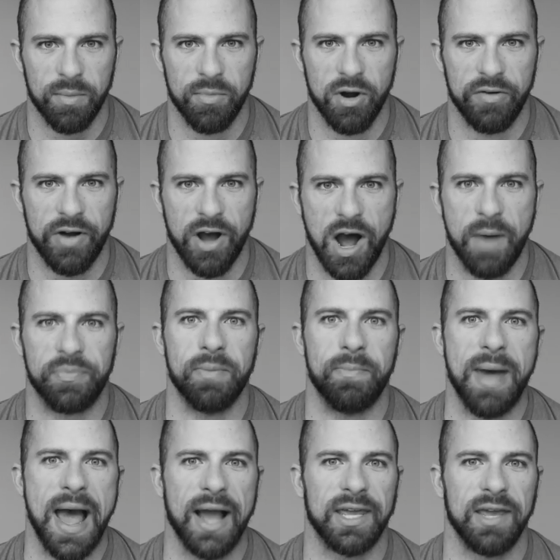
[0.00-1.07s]
to move up the
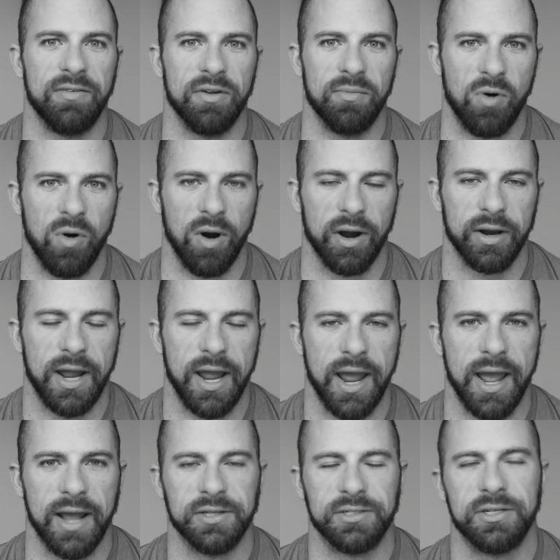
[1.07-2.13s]
back even more.
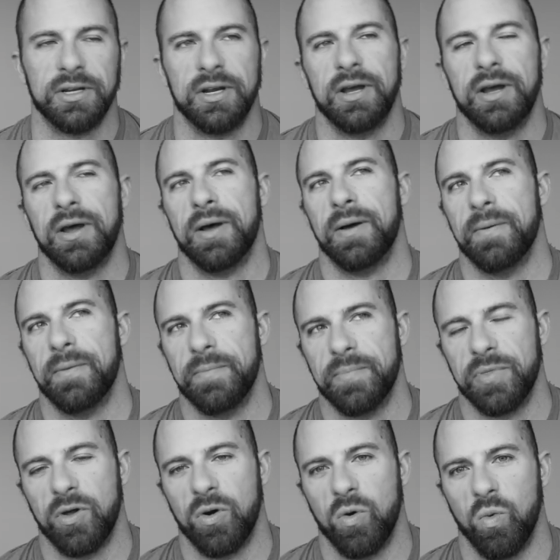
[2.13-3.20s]
And
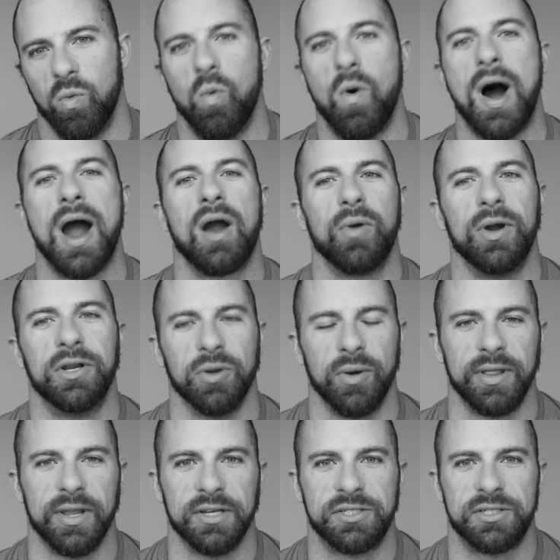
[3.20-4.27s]
why are we
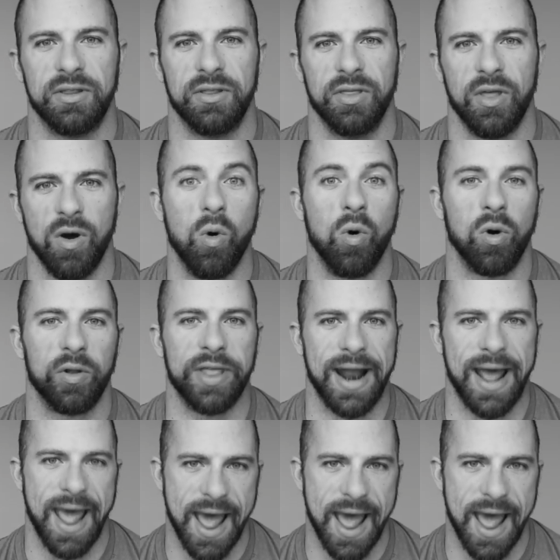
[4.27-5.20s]
doing this the order that I